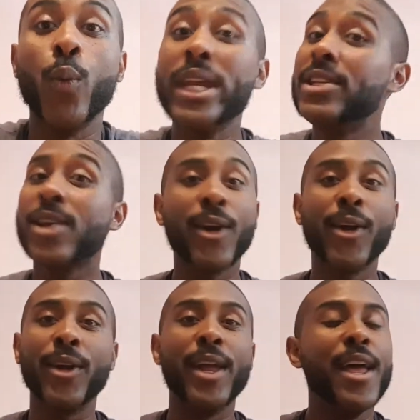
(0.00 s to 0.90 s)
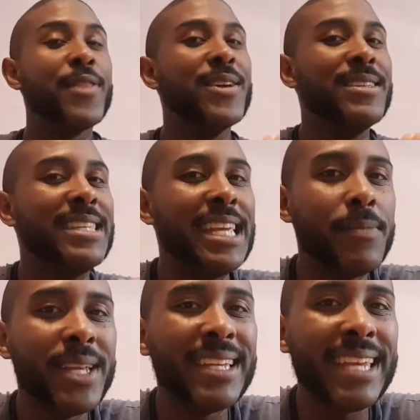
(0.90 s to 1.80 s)
We turn the
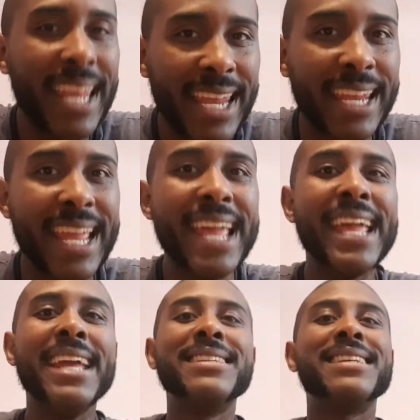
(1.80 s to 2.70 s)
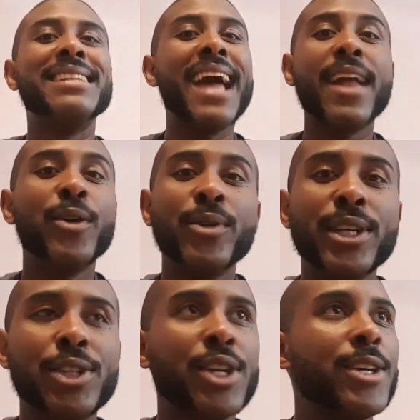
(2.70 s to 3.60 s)
Demon King into not
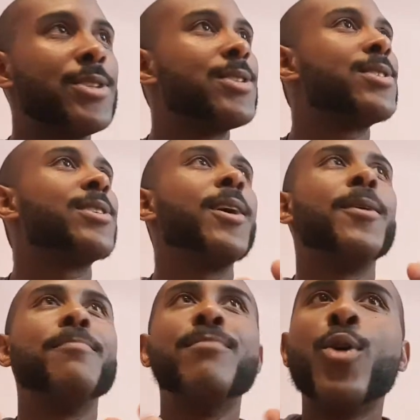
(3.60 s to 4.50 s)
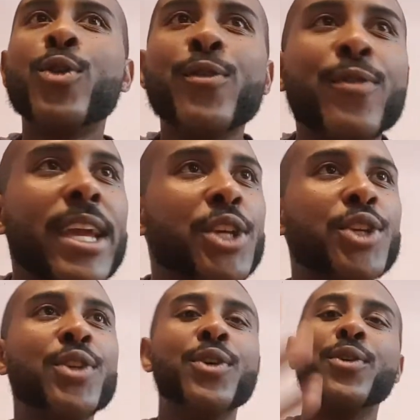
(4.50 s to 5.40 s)
only just some
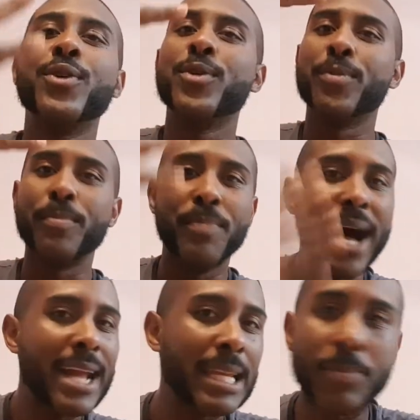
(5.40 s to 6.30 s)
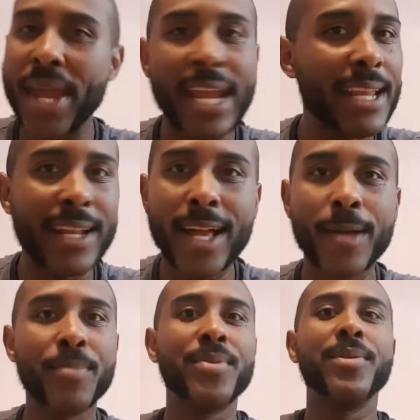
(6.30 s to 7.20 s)
motivational, body painted
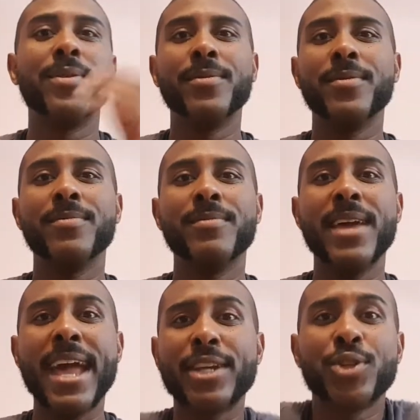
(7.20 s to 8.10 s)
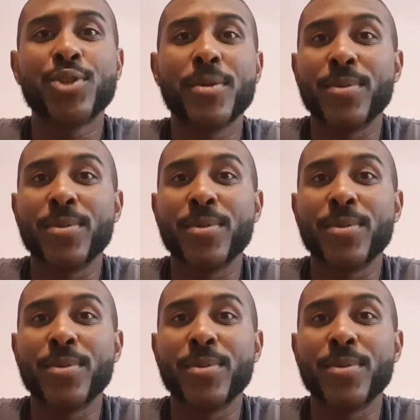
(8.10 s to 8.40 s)
up, extra